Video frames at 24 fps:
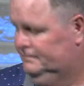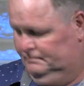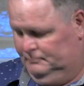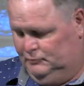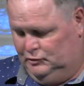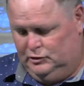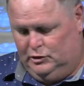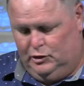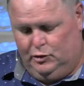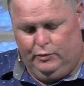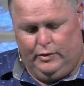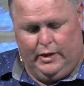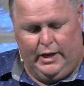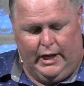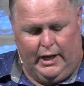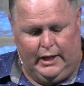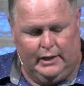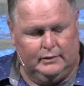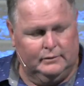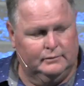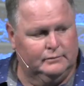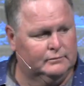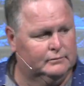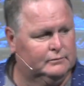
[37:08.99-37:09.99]
It's a new day.
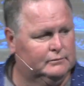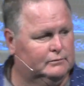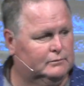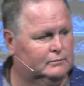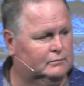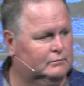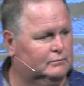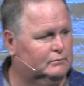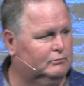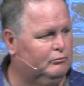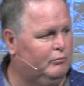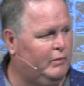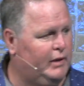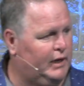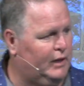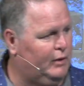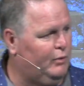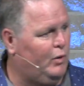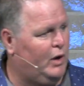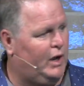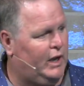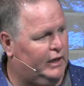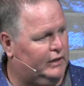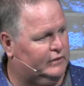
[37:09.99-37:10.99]
Many
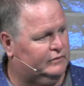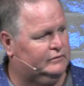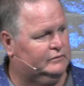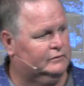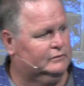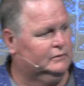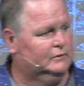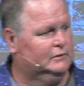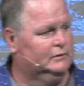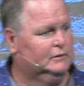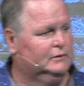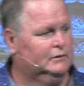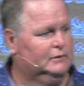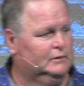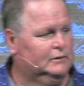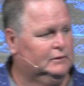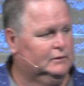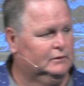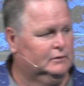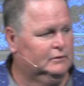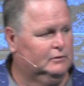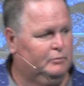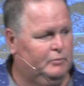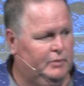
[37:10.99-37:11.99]
ways.
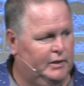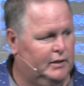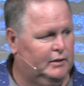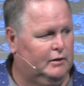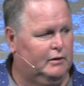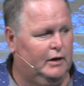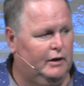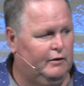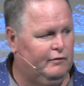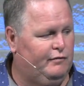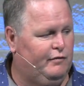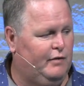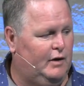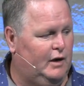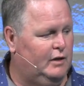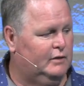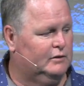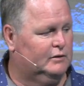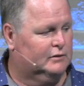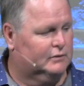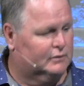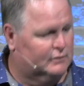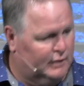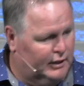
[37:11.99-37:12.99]
Be a great
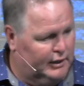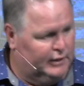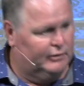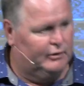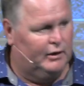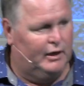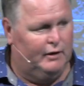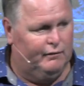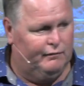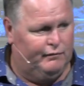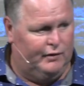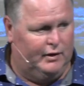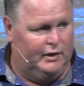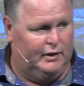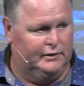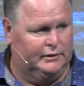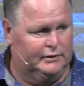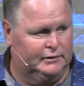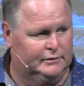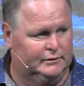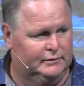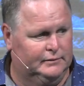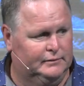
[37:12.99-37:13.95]
father, great grandfather.